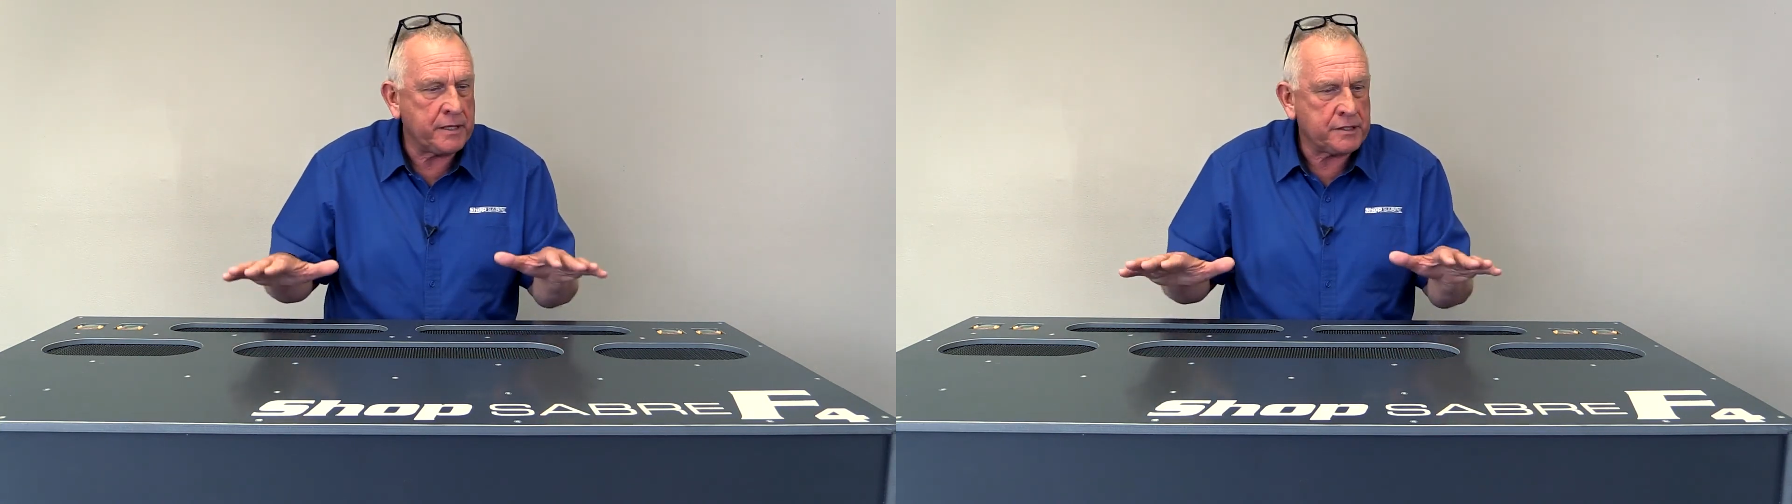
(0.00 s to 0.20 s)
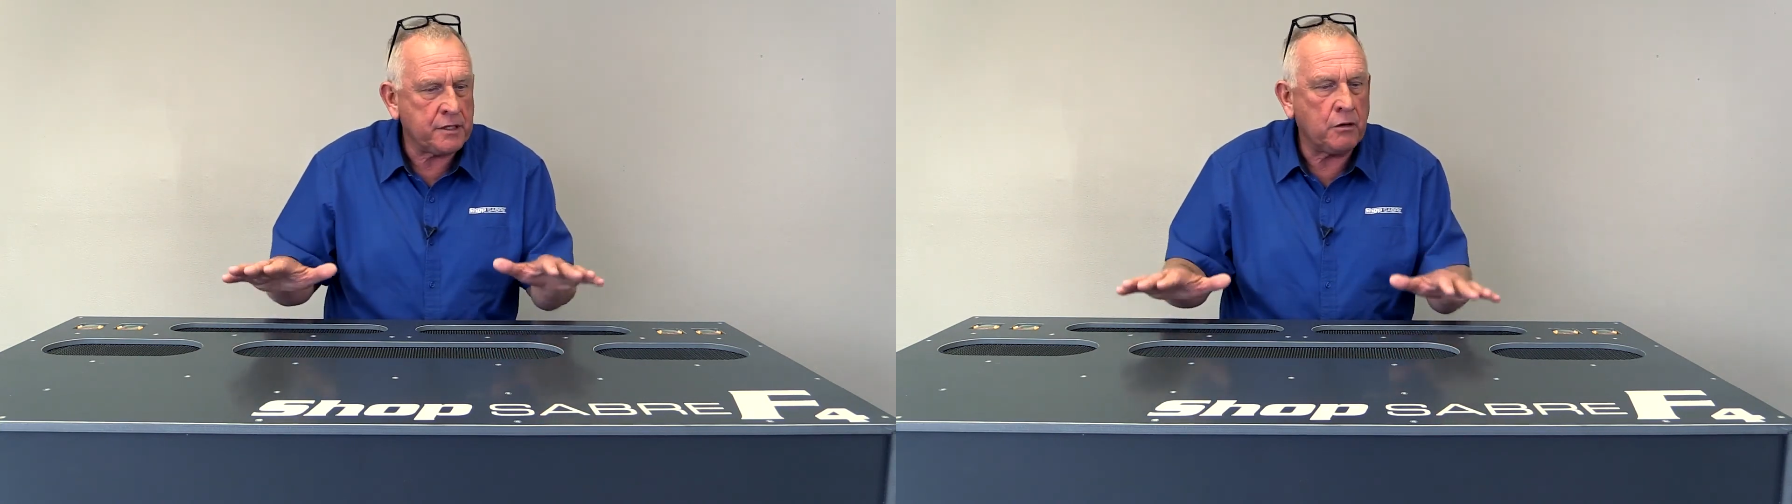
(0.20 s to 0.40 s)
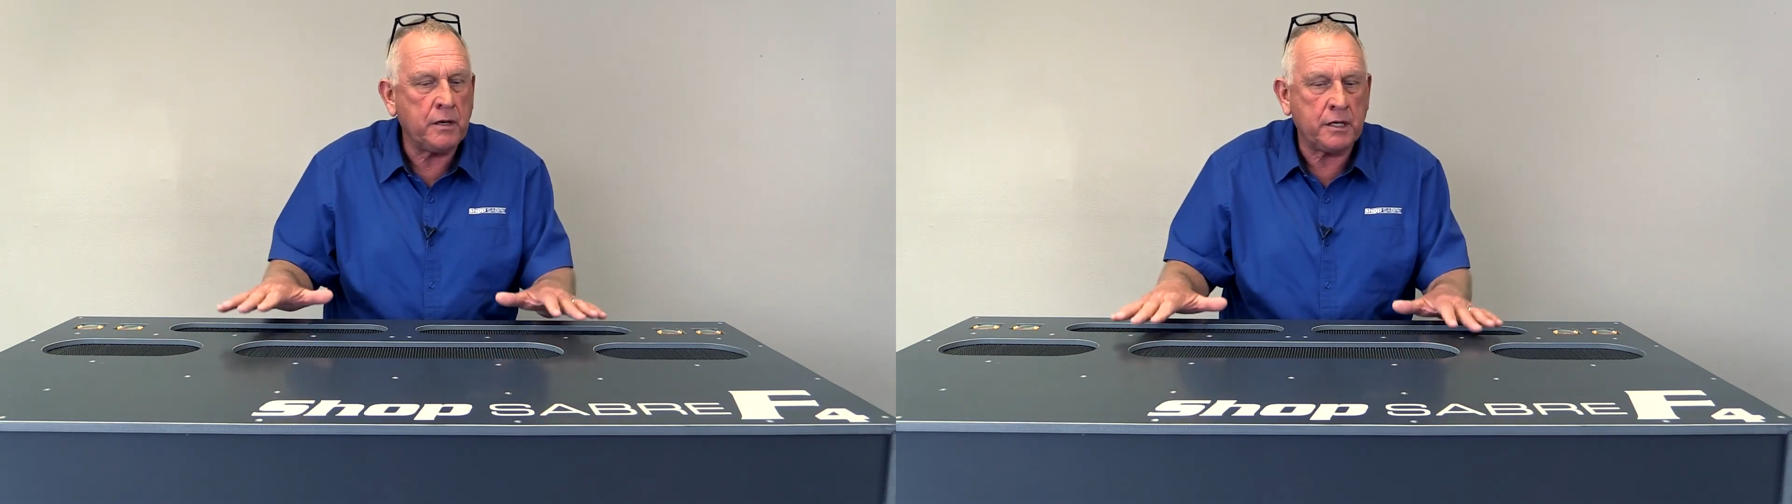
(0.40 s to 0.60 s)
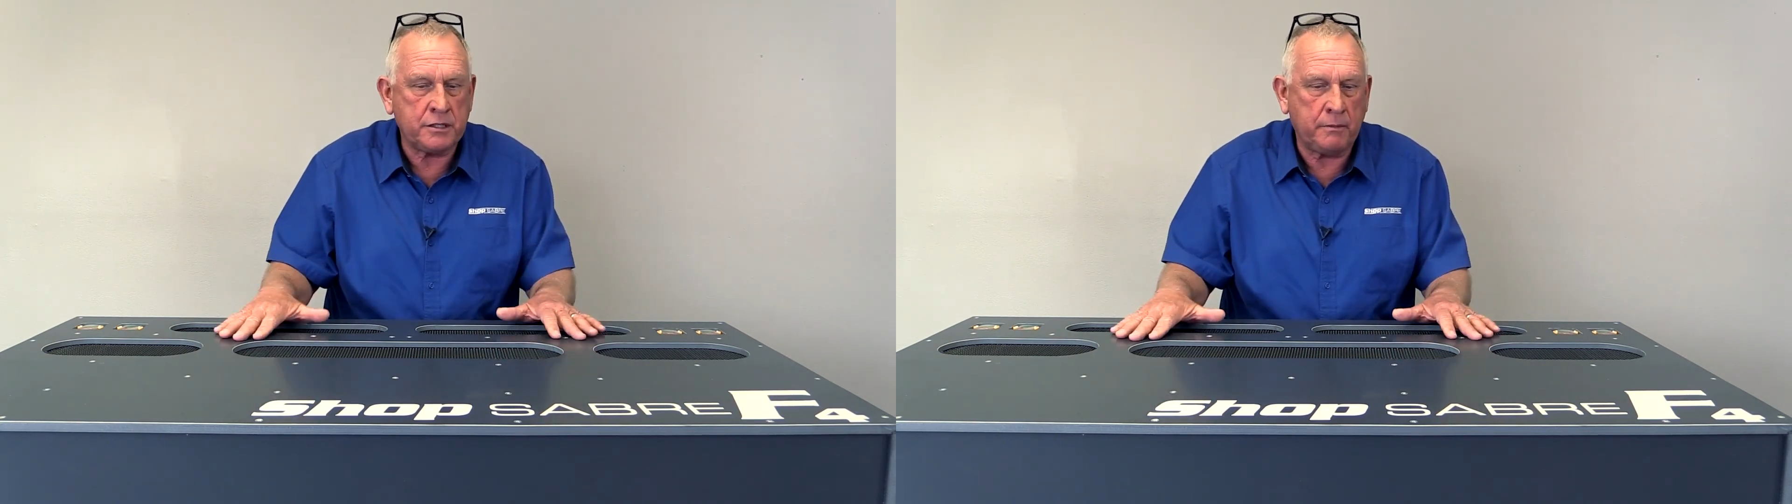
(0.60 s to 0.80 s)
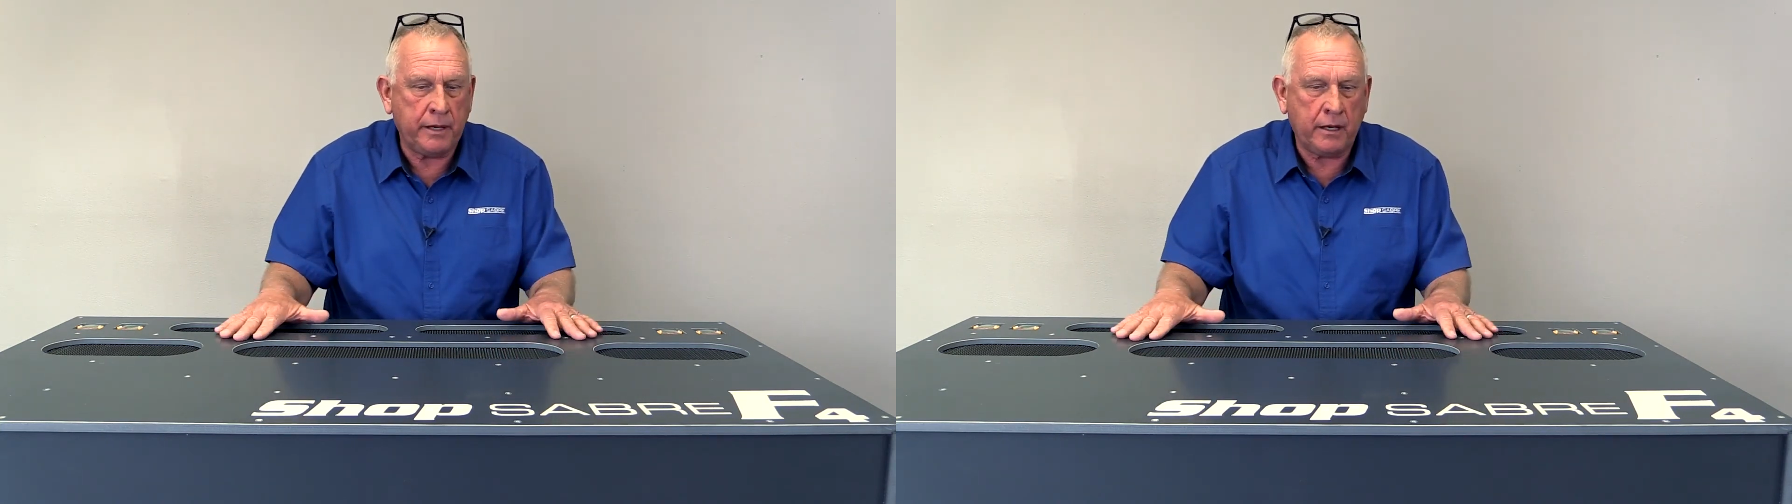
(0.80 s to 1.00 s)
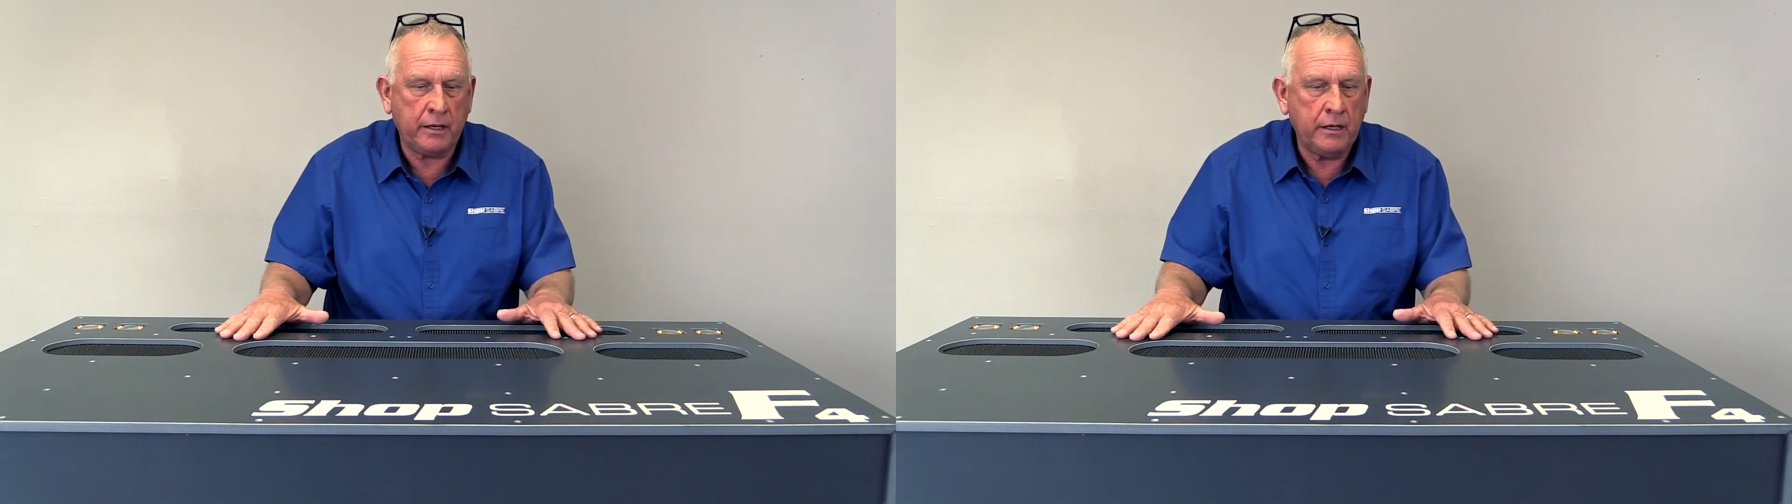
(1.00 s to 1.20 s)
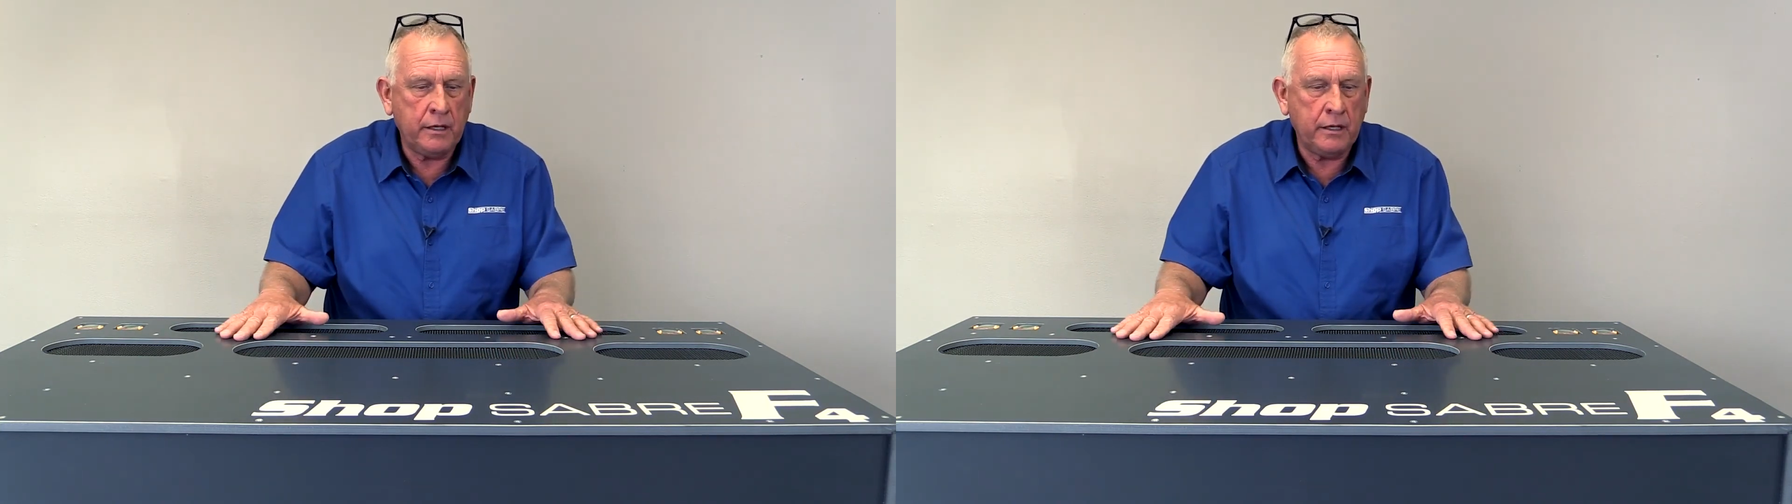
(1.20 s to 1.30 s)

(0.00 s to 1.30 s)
me so much about